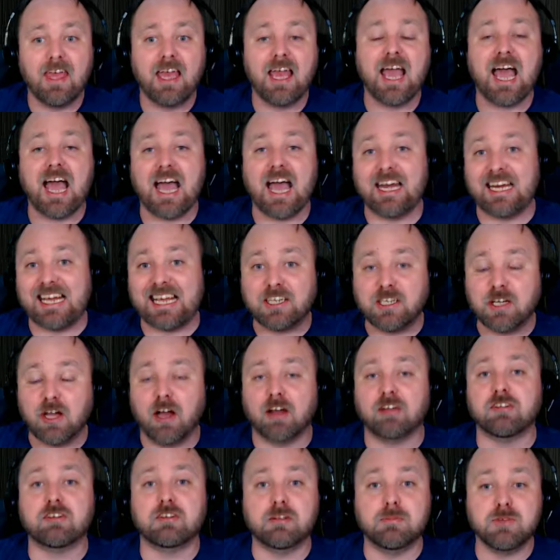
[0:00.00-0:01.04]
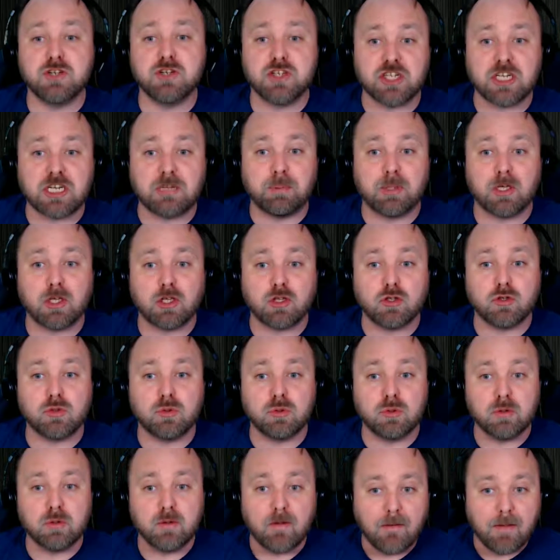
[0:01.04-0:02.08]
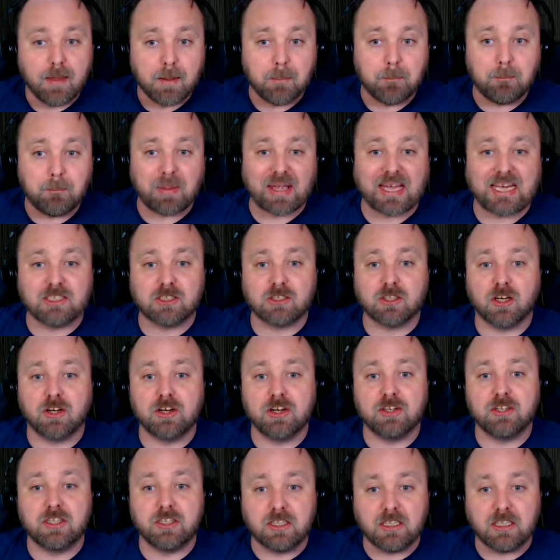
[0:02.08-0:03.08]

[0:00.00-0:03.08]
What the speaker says: and a custom GPU based on